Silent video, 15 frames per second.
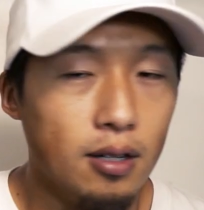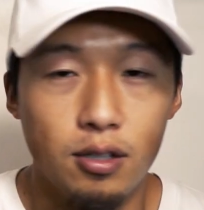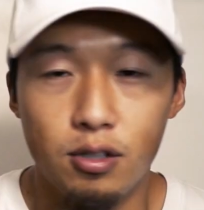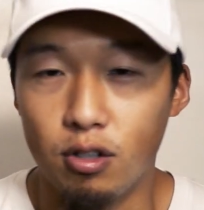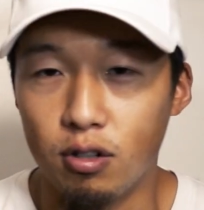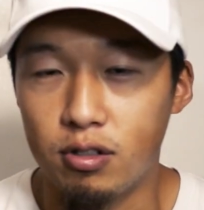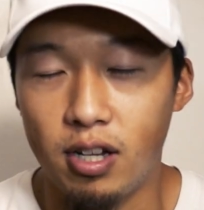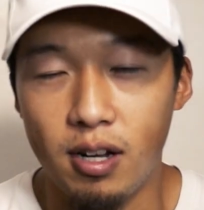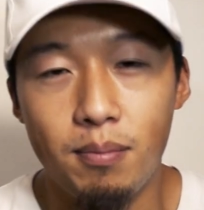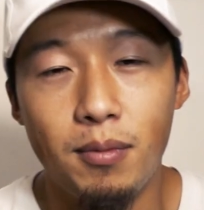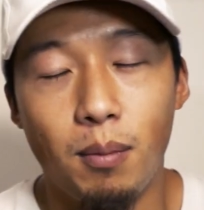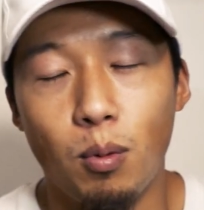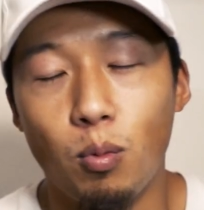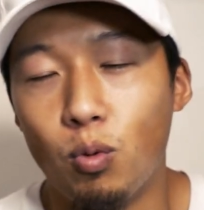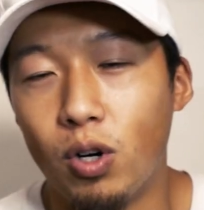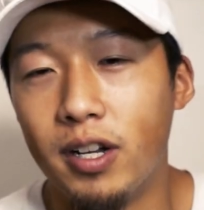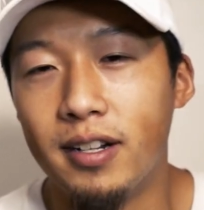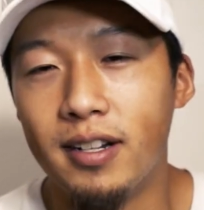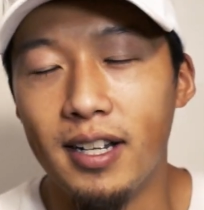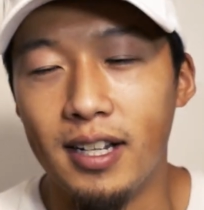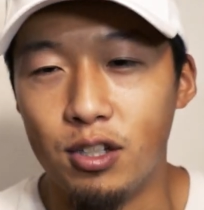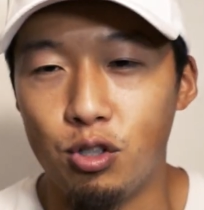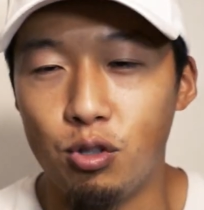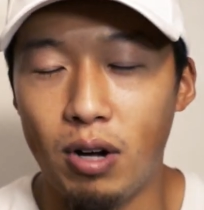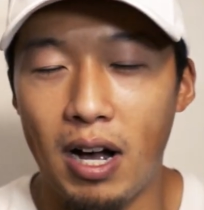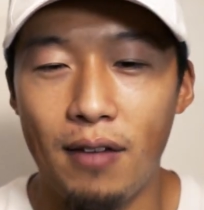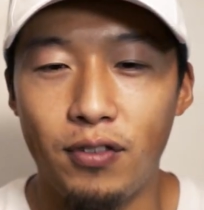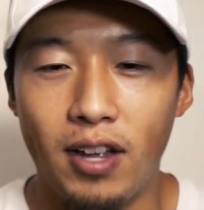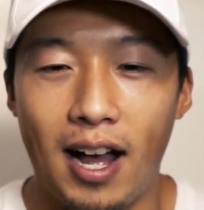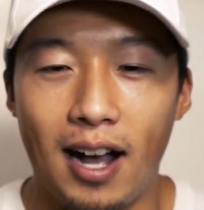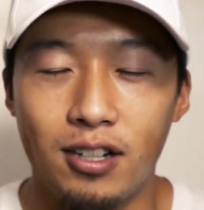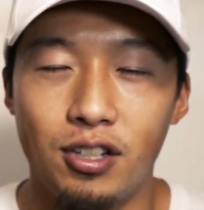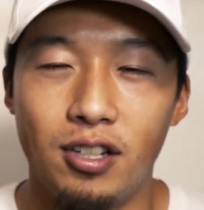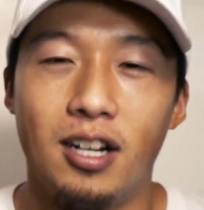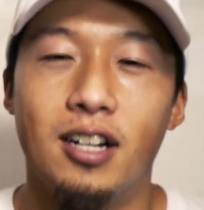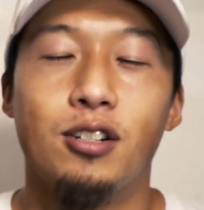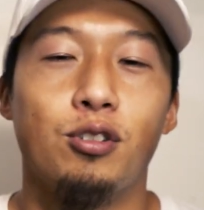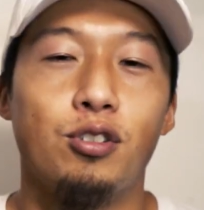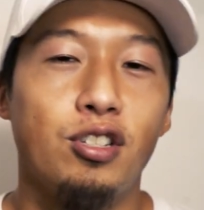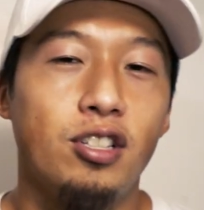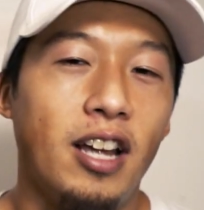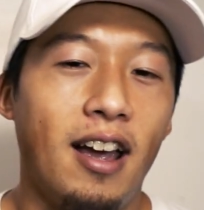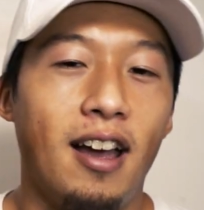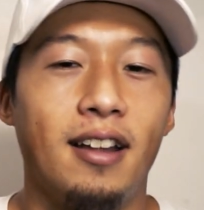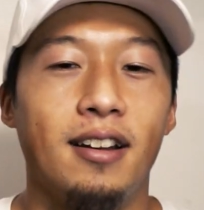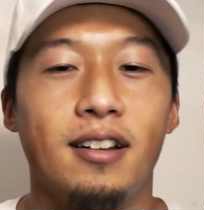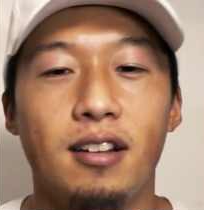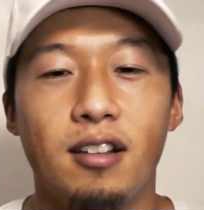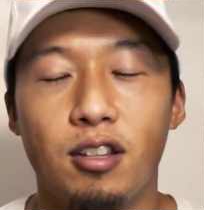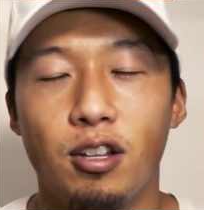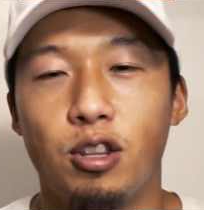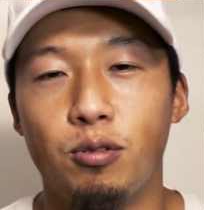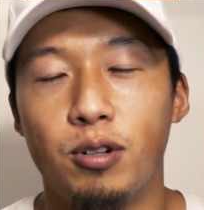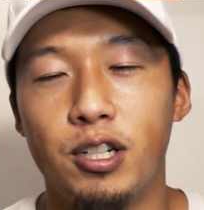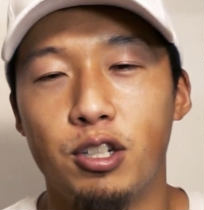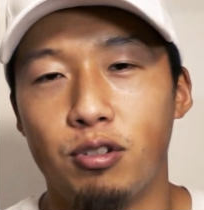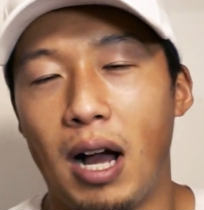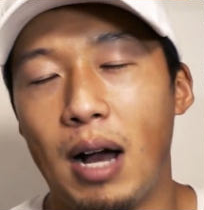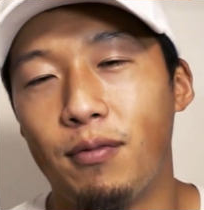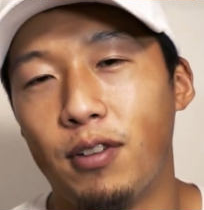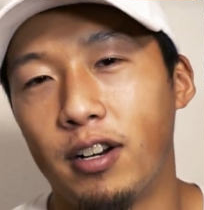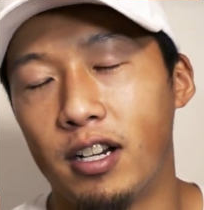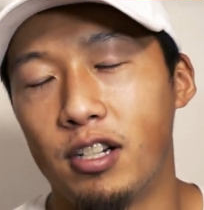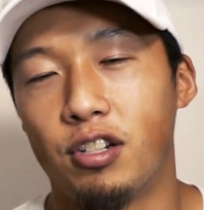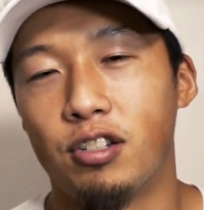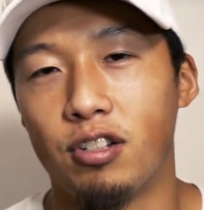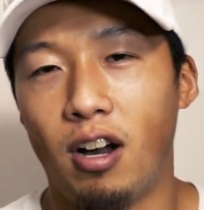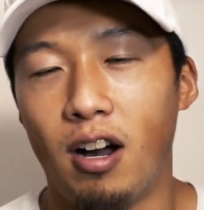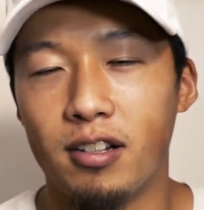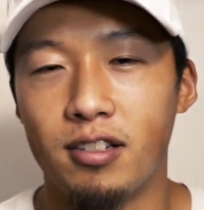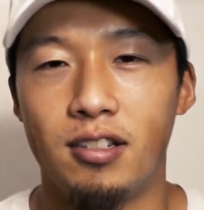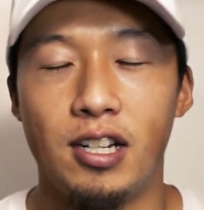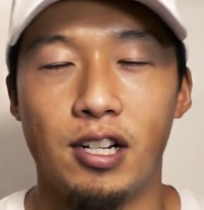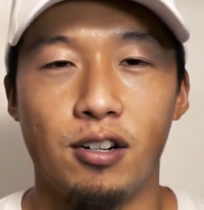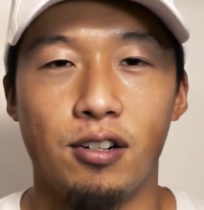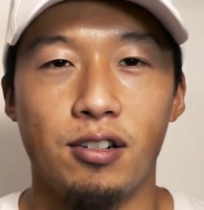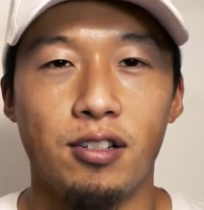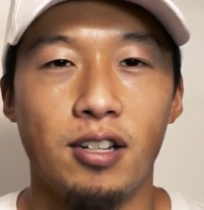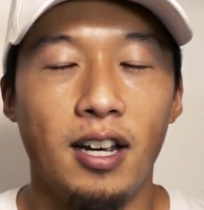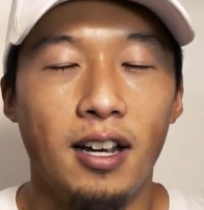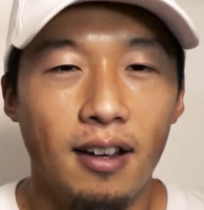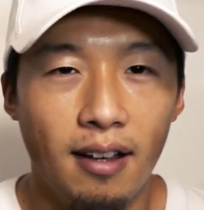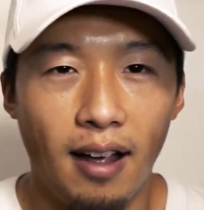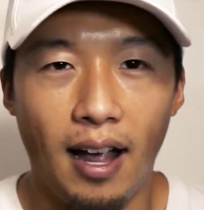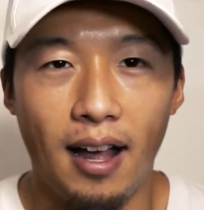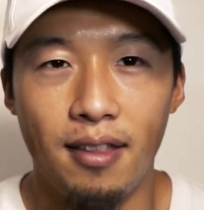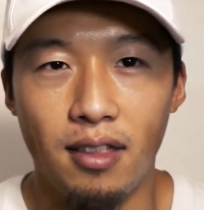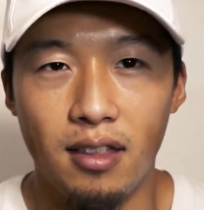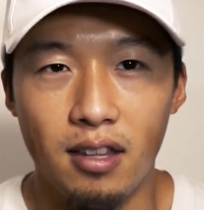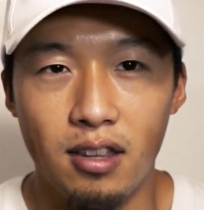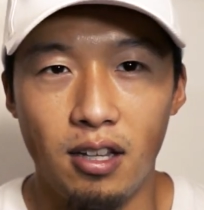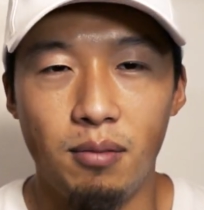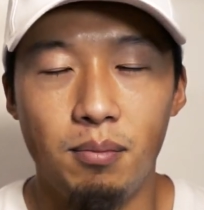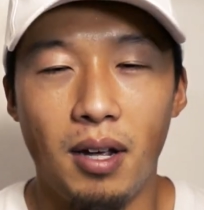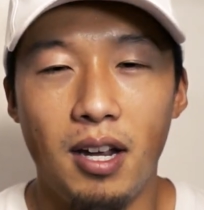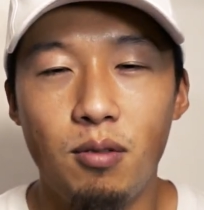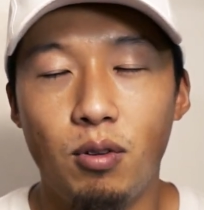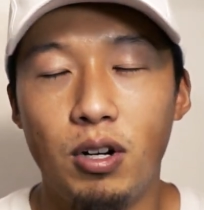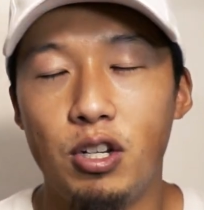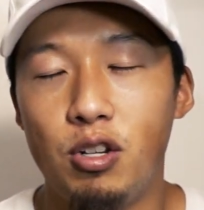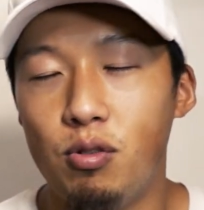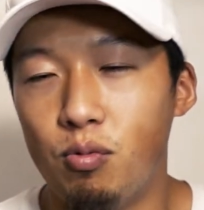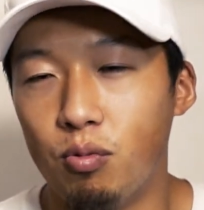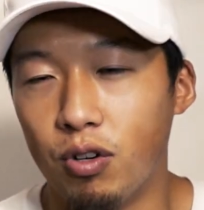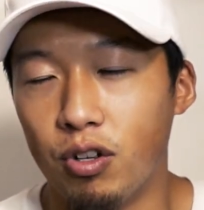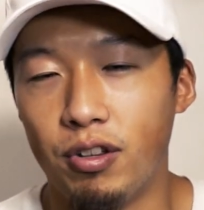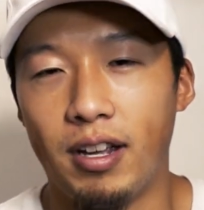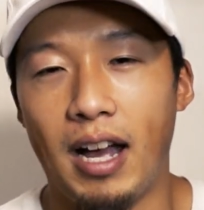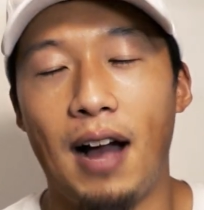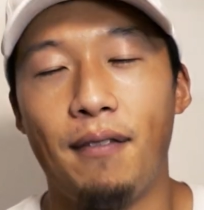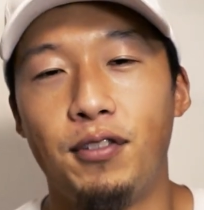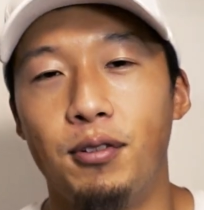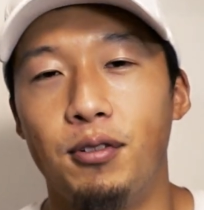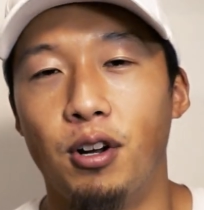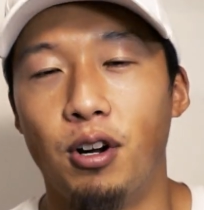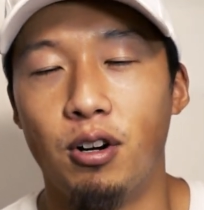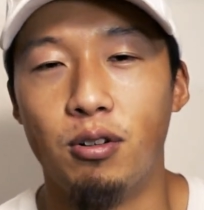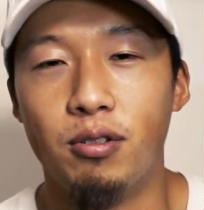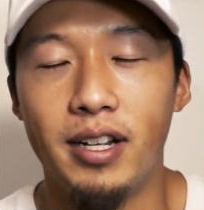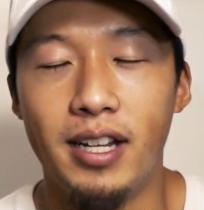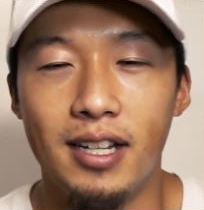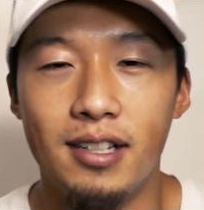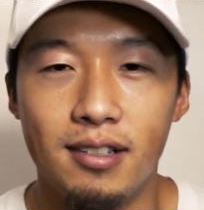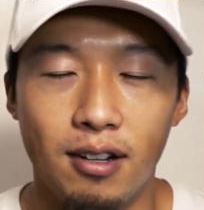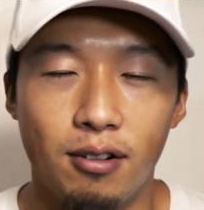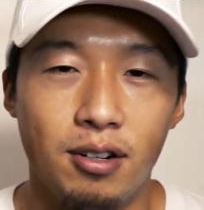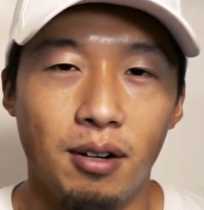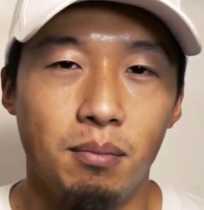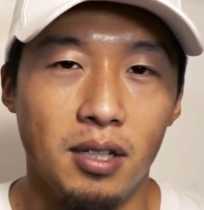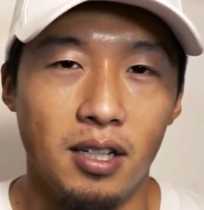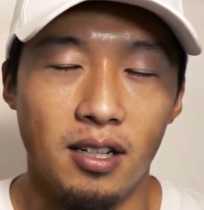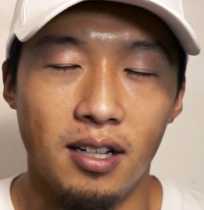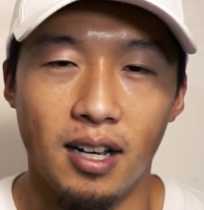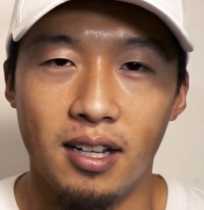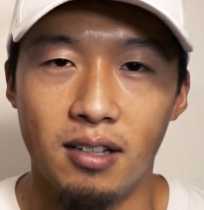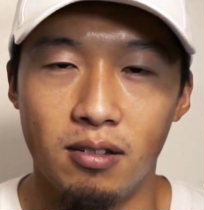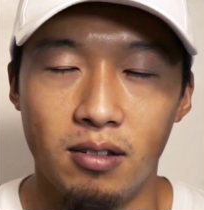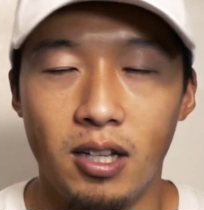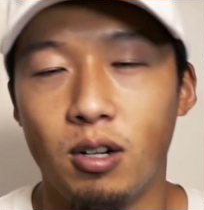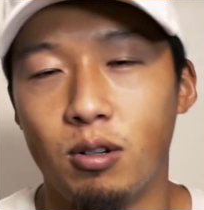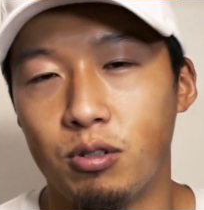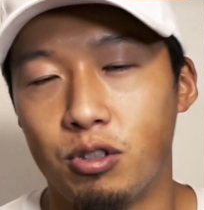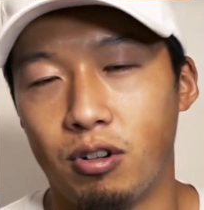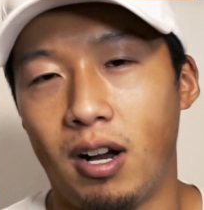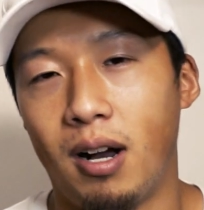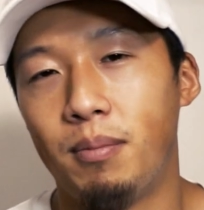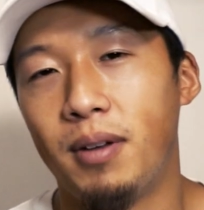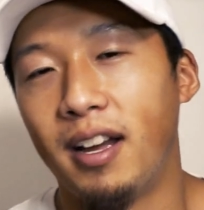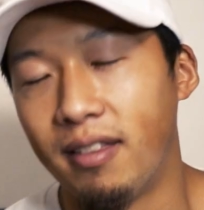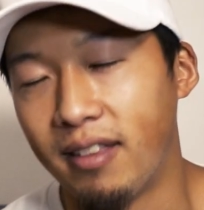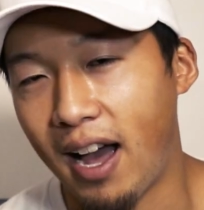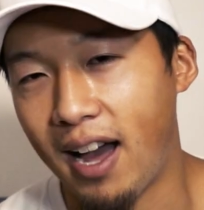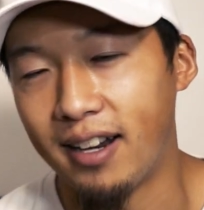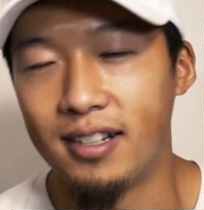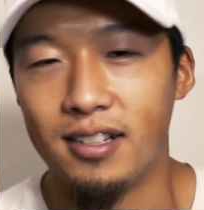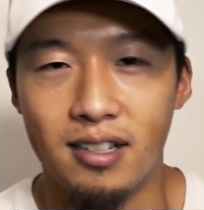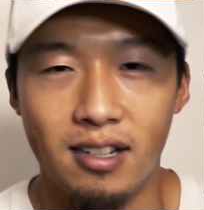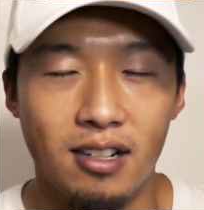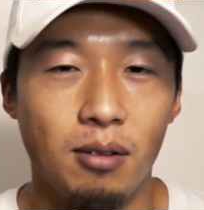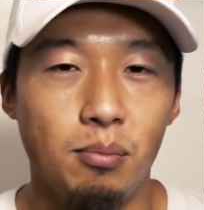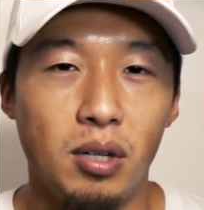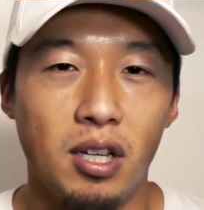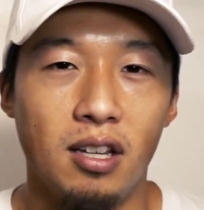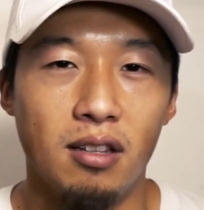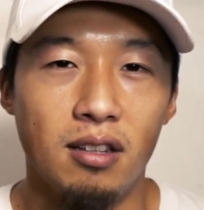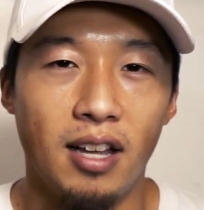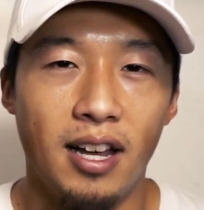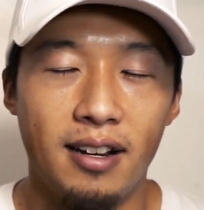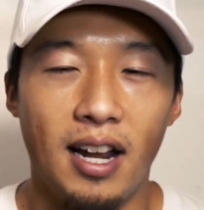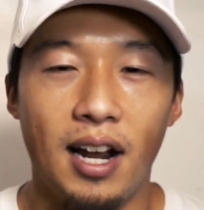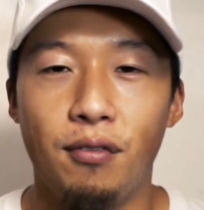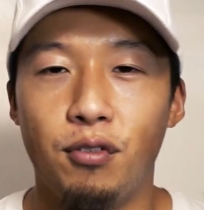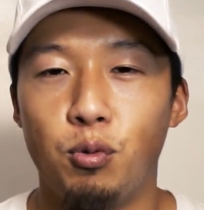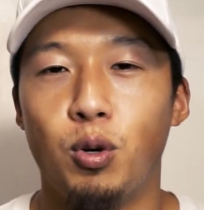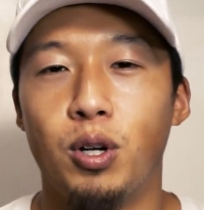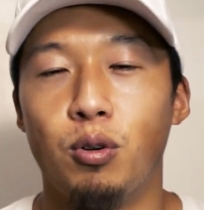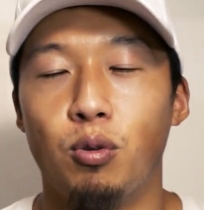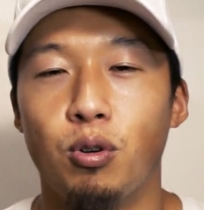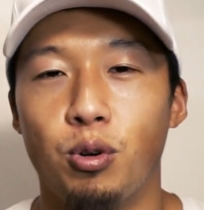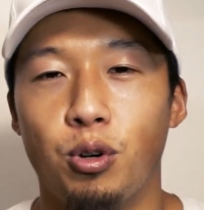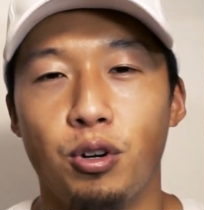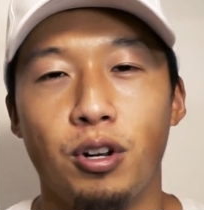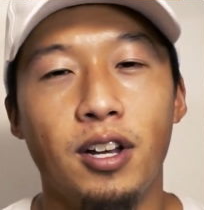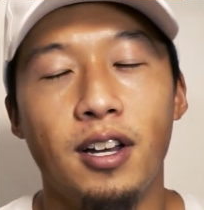So tip number one is you have to actually understand the 3 drop variations on SNKRS. And the main one you really have to know is going to be a Leo drop, and that is going to be let everyone order.